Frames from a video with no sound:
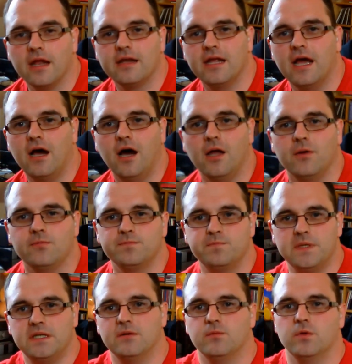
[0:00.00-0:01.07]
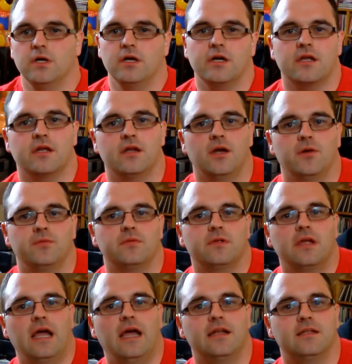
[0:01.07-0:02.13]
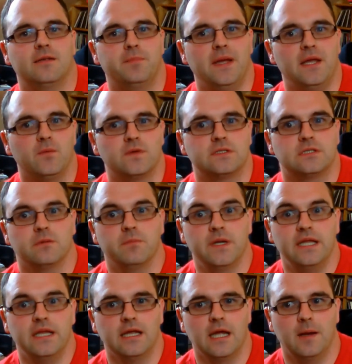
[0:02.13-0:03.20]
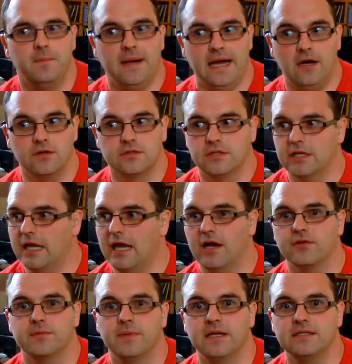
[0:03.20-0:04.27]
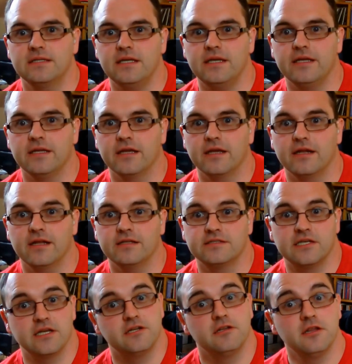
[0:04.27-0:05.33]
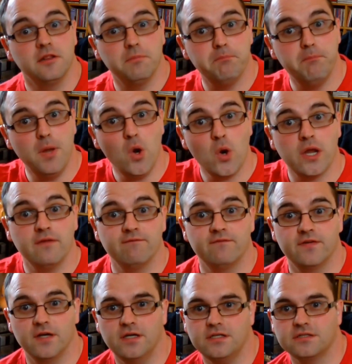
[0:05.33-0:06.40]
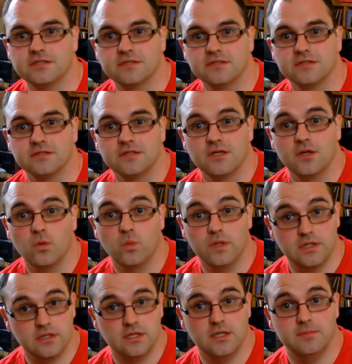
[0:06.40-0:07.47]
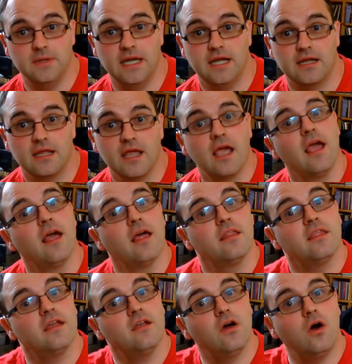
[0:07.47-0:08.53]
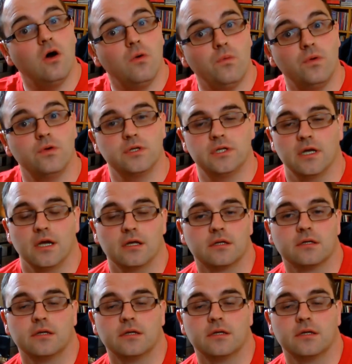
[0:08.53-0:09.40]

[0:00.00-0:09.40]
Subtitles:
Now I've been at work and I had a debate with somebody about how to make tea, and they said milk in first with the tea bag, then the hot water.